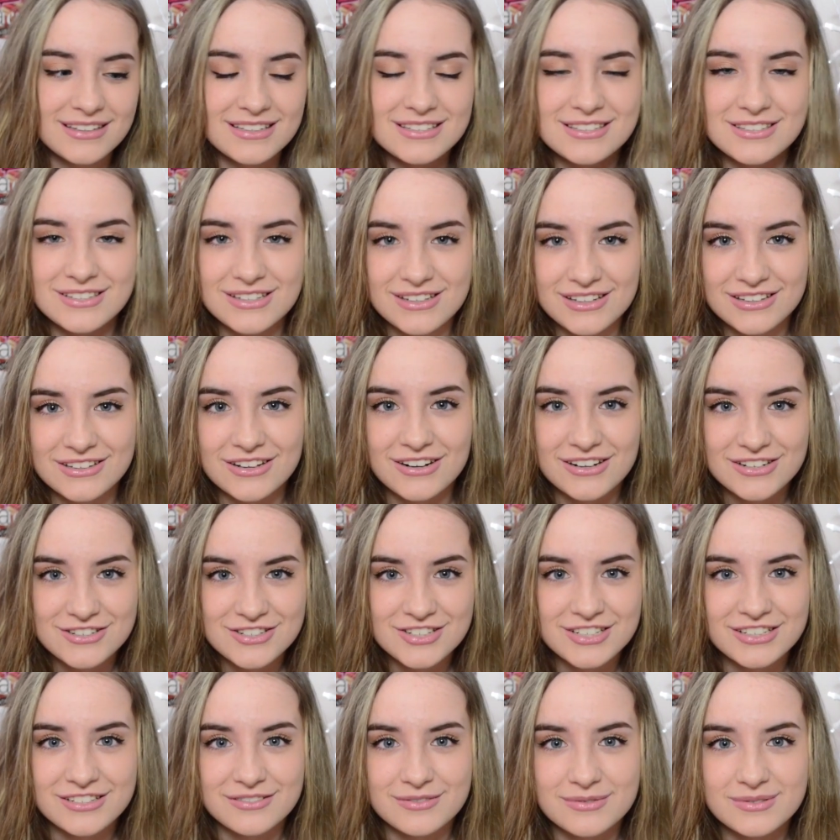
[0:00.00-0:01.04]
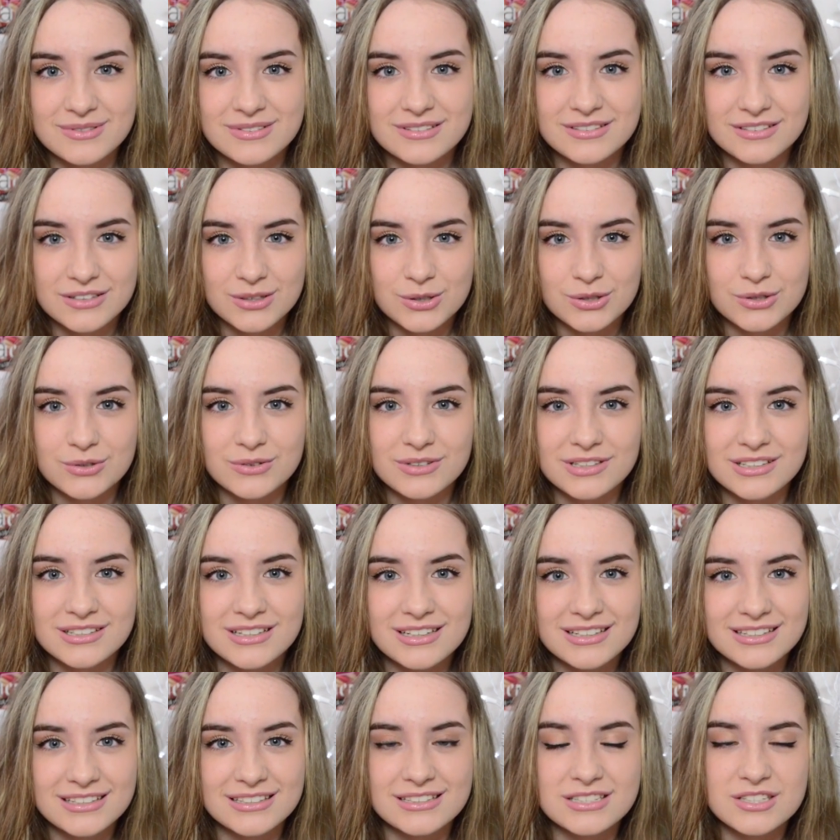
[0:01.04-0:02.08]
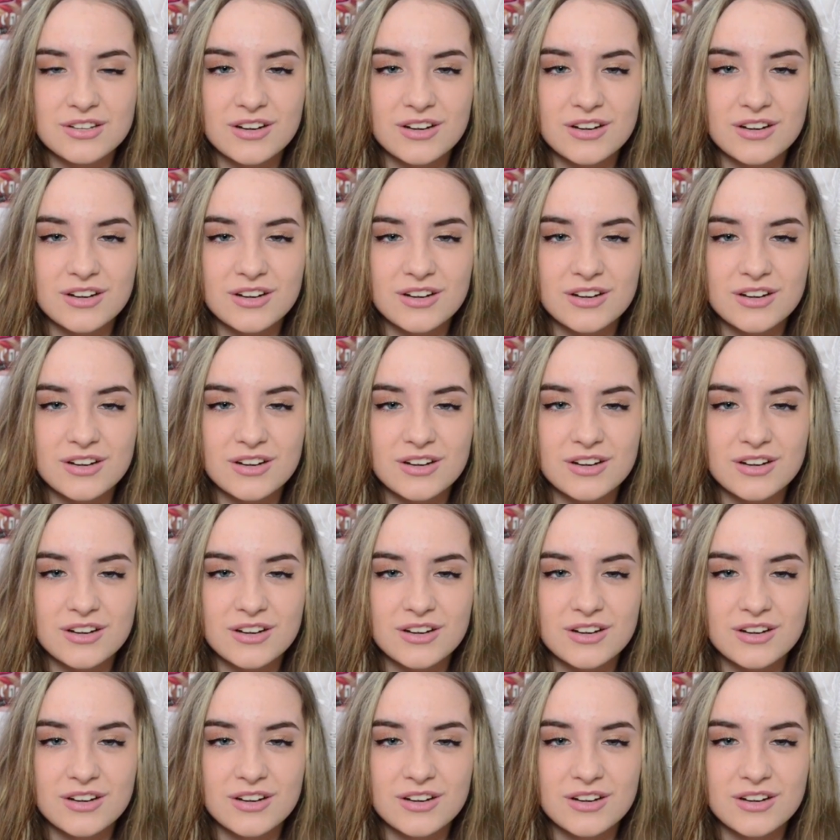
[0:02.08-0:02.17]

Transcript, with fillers: So I thought i should include it. And